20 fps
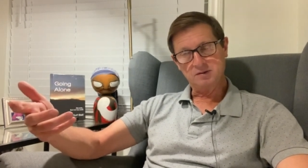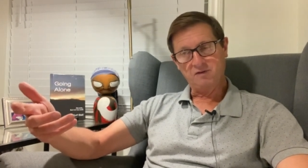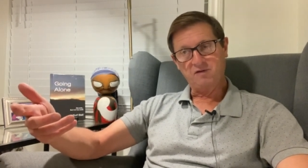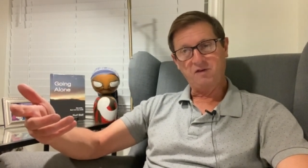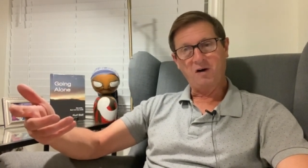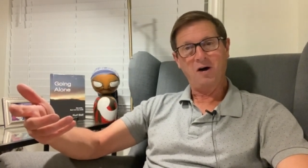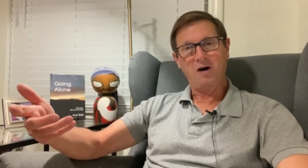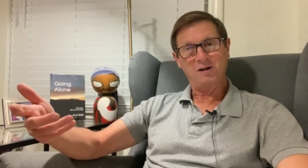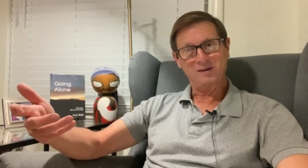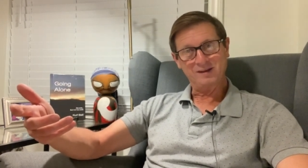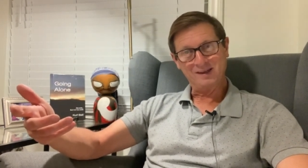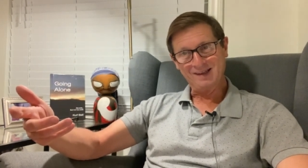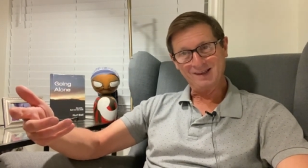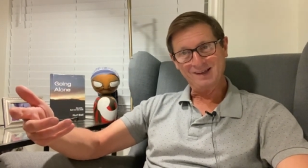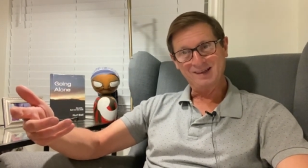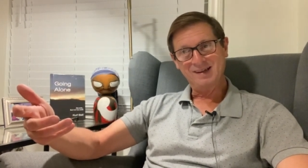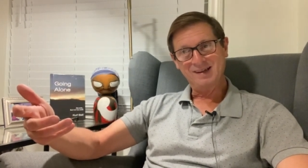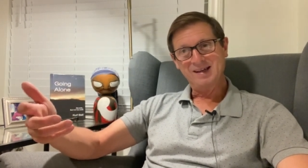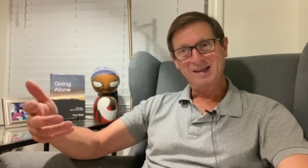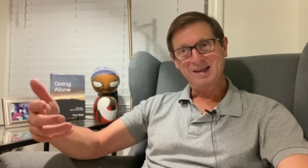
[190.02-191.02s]
falling
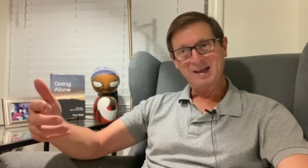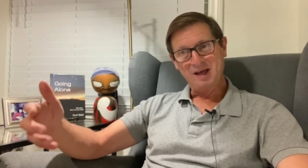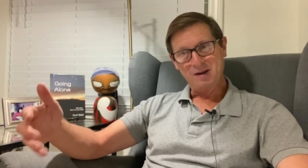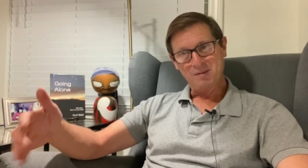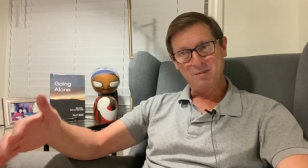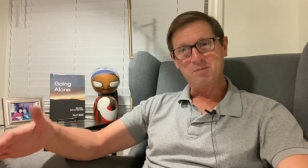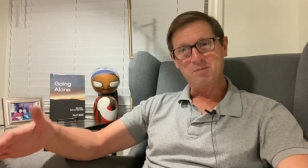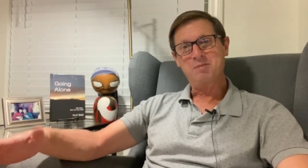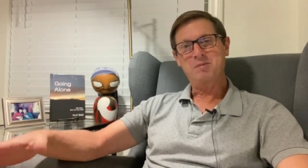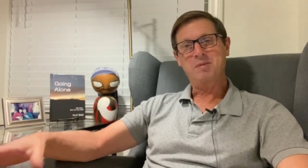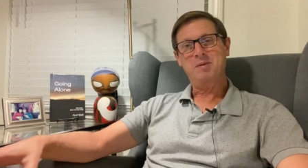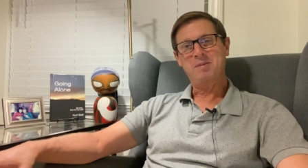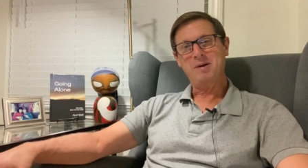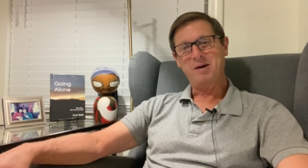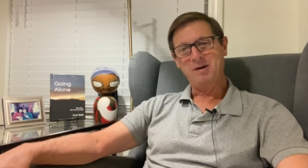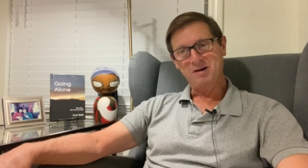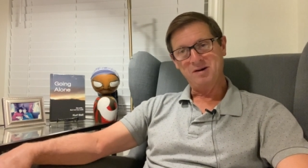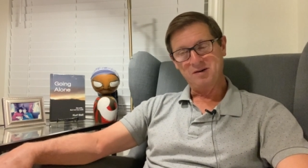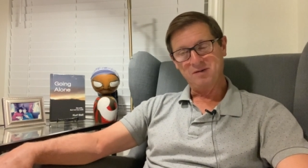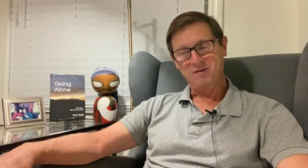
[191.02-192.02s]
and
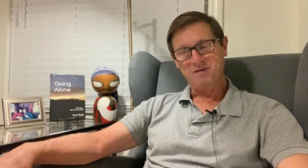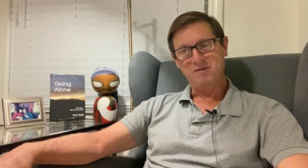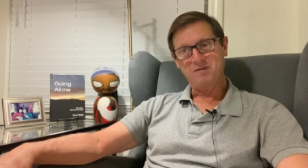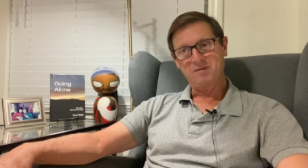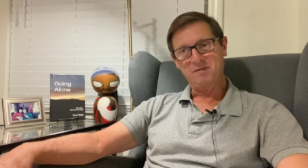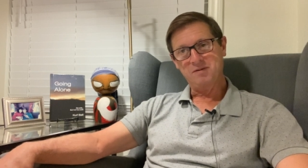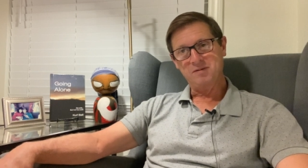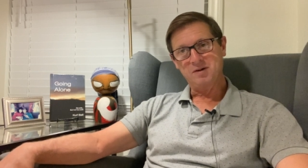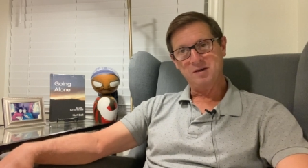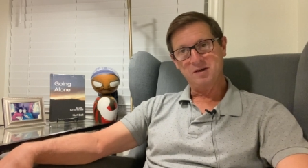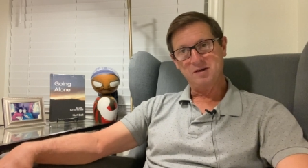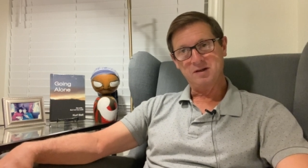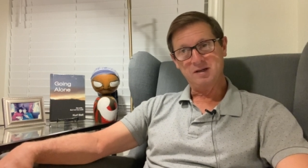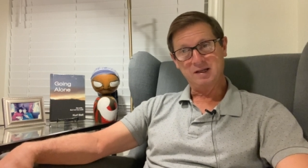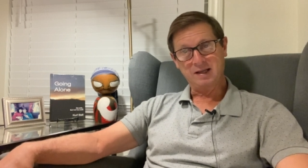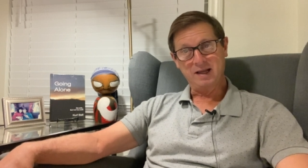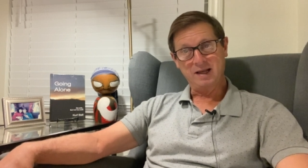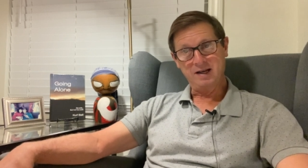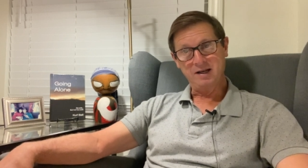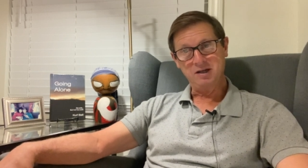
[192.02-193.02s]
preparing to, to, to
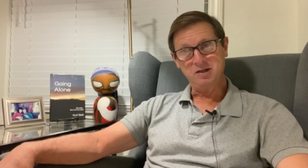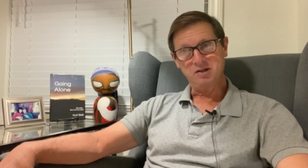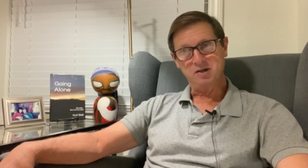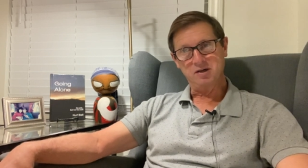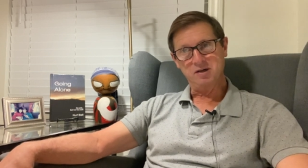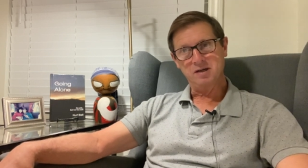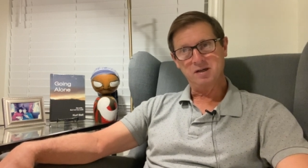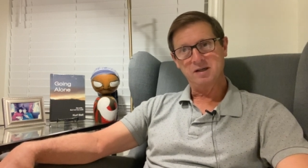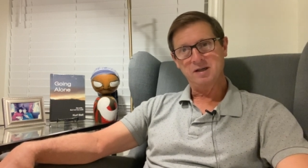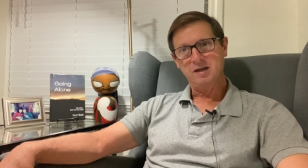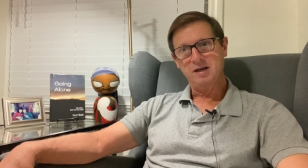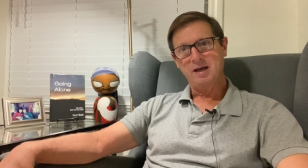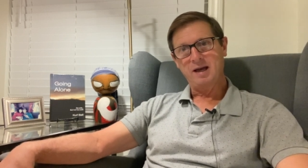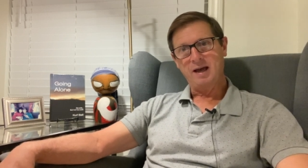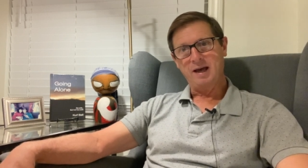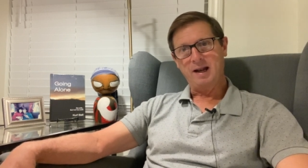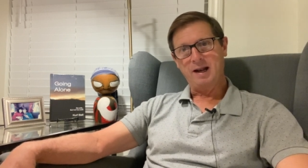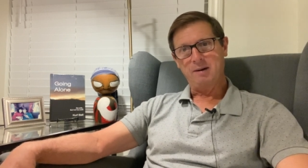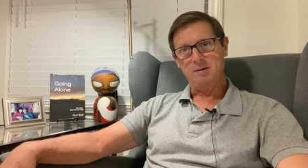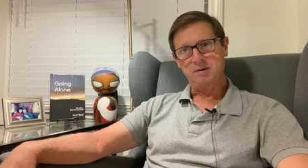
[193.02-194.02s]
get injured.
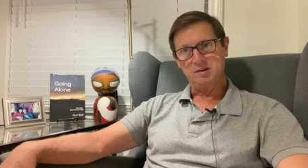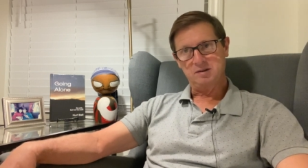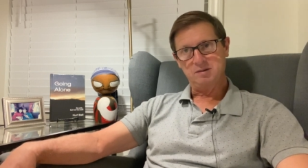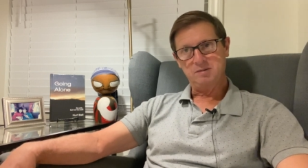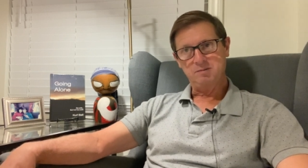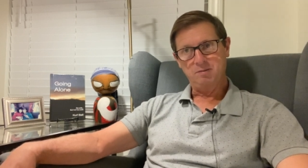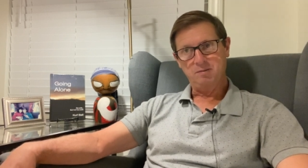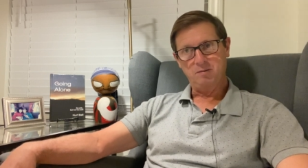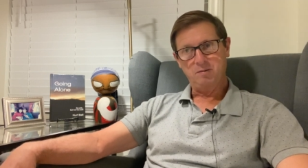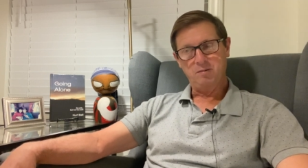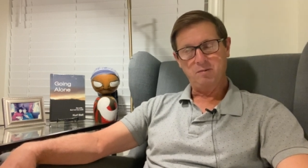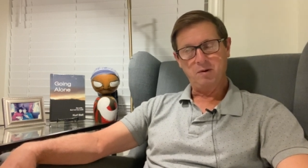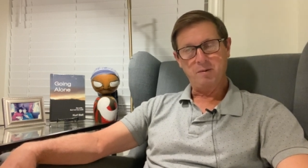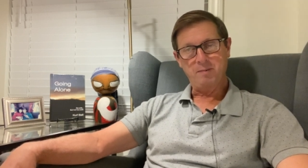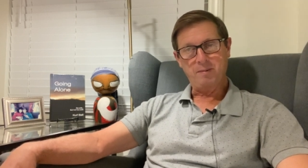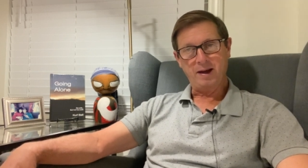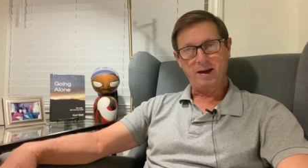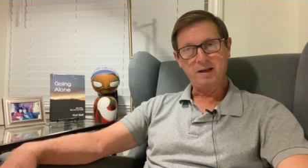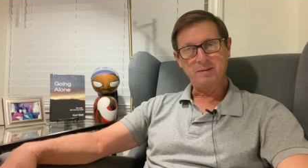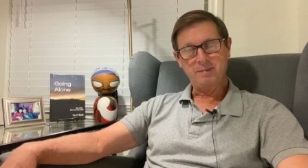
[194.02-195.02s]
And I was
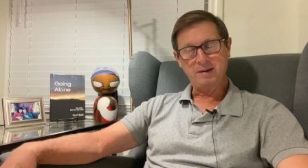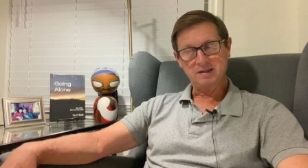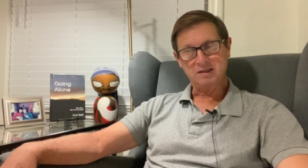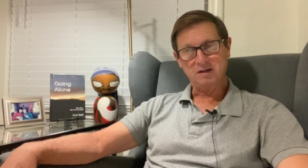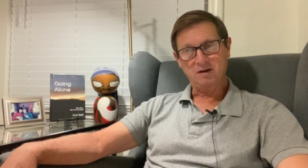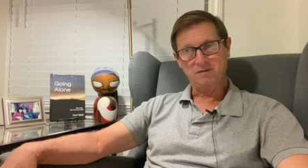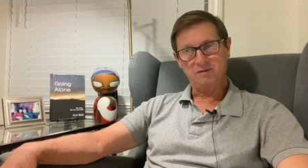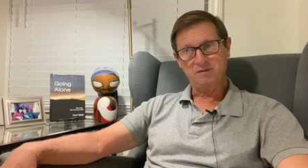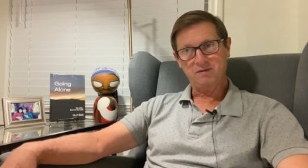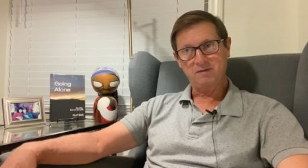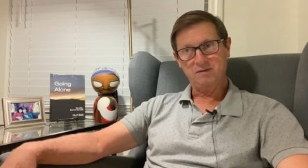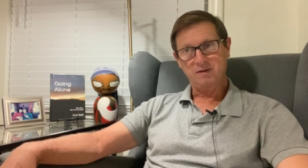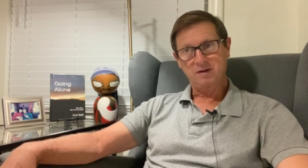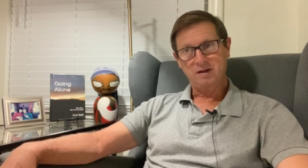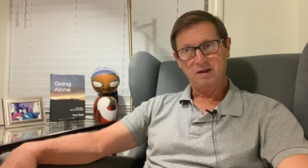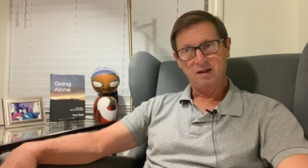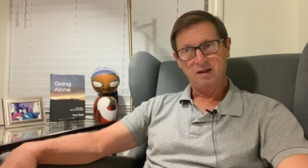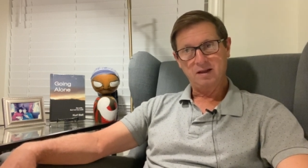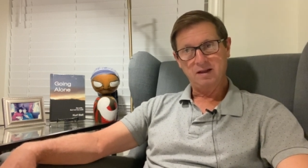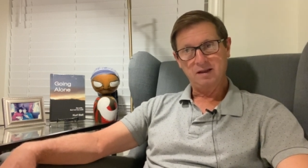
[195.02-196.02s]
reminding myself,
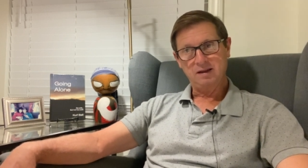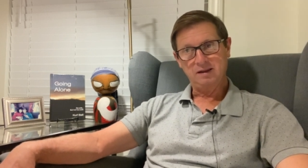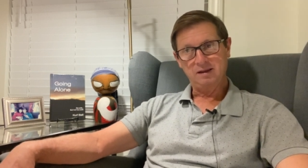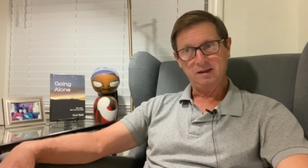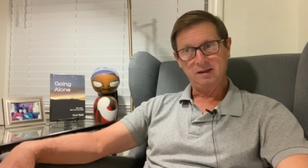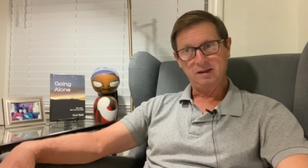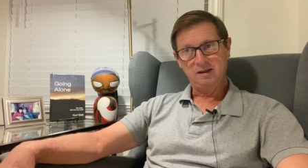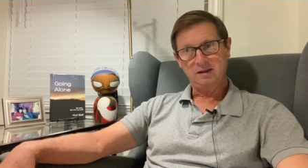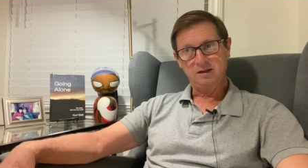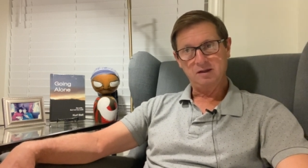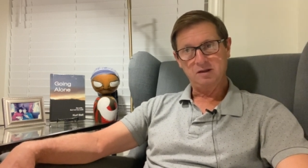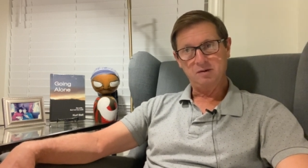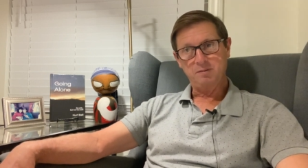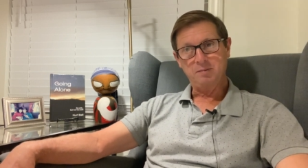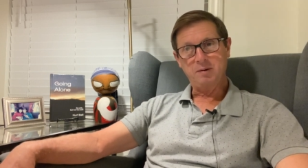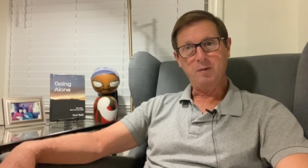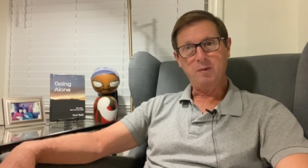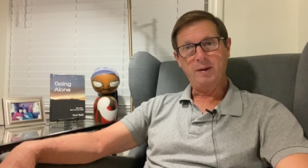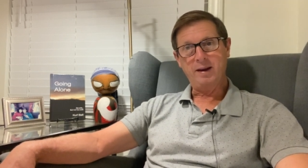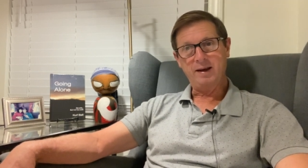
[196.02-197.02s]

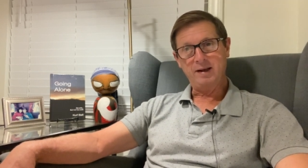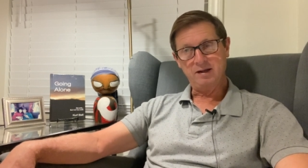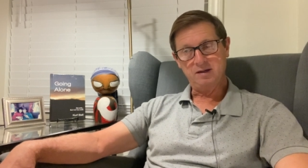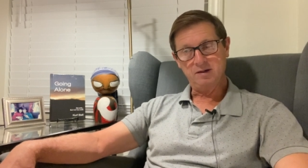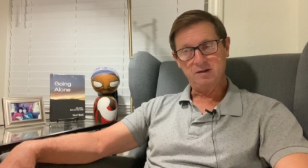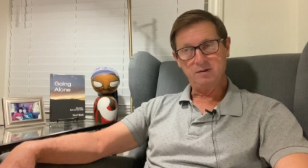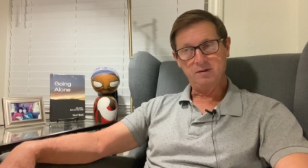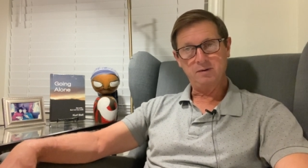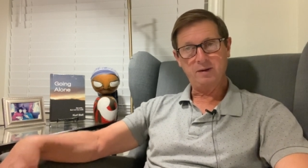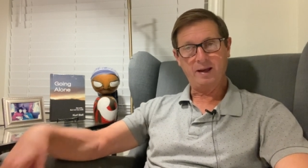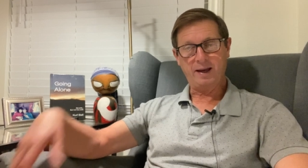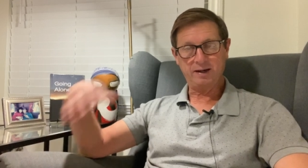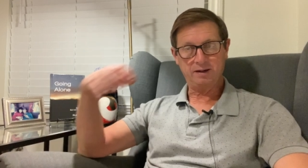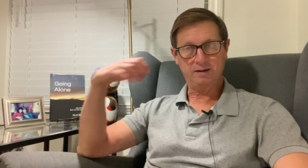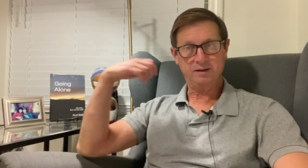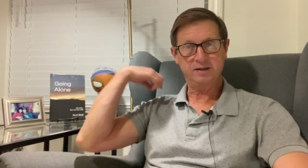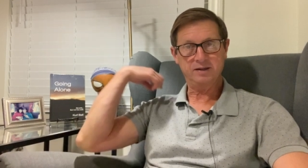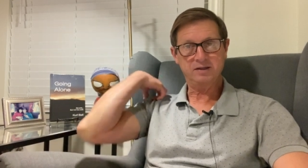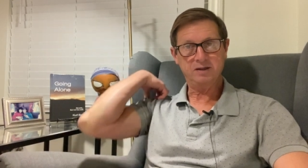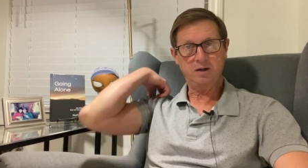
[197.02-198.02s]
be ready to handle
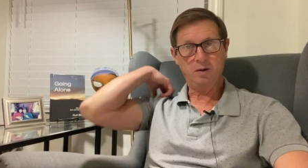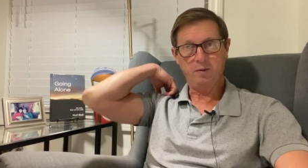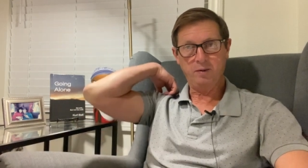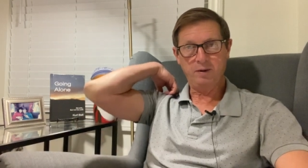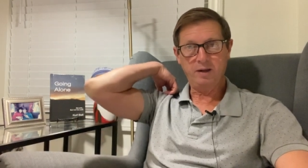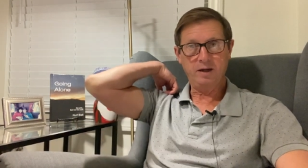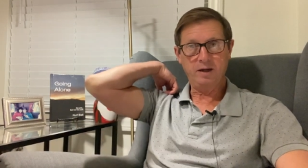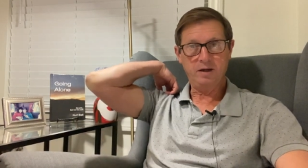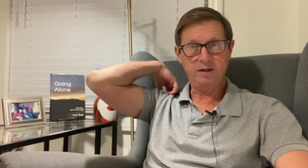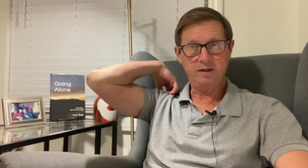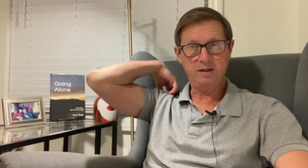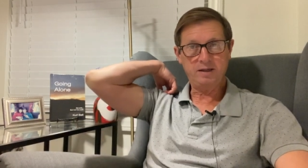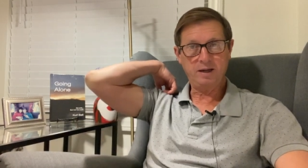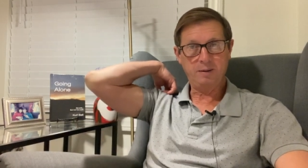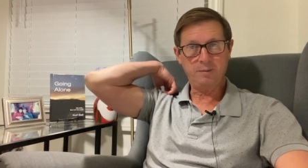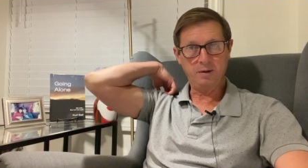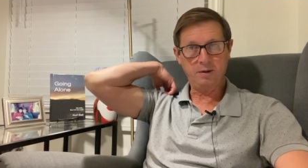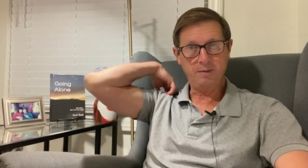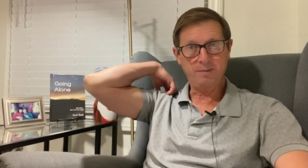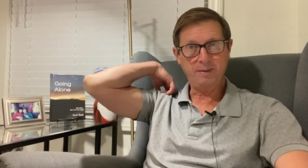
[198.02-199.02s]
this in a, in a
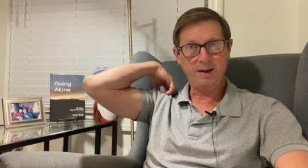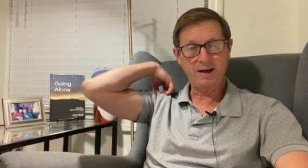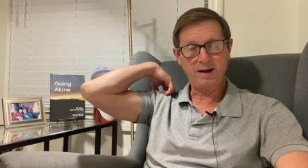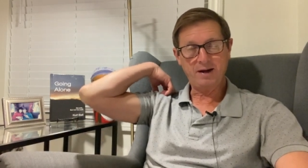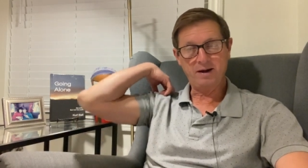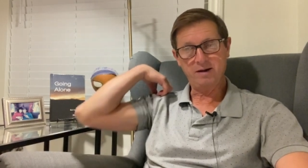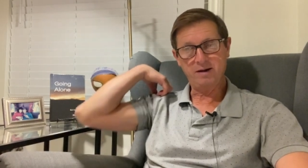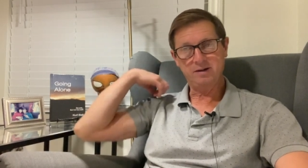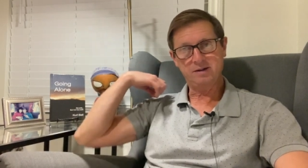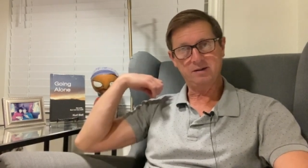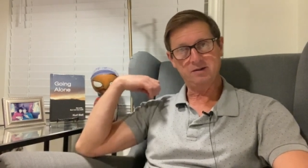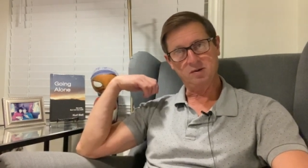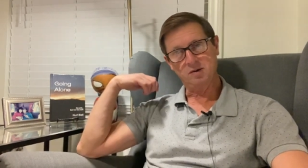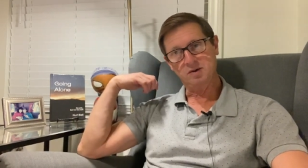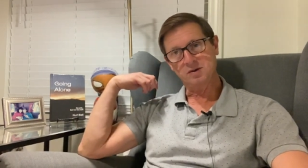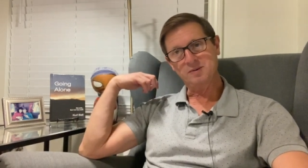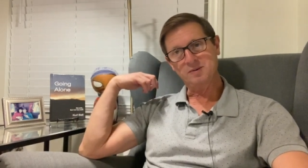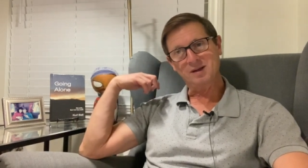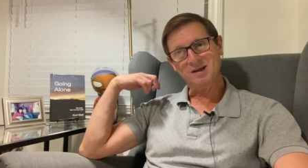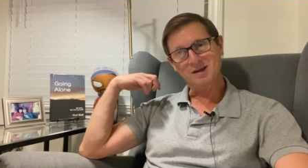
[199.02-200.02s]
tempered manner, so to
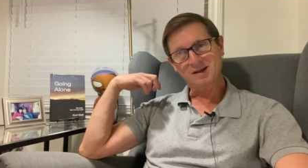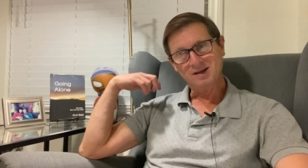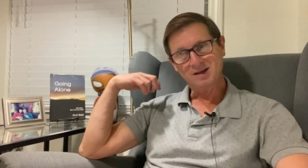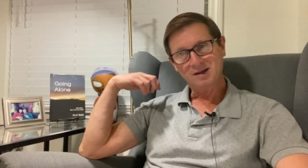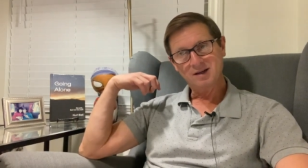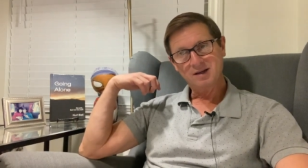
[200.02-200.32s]
speak.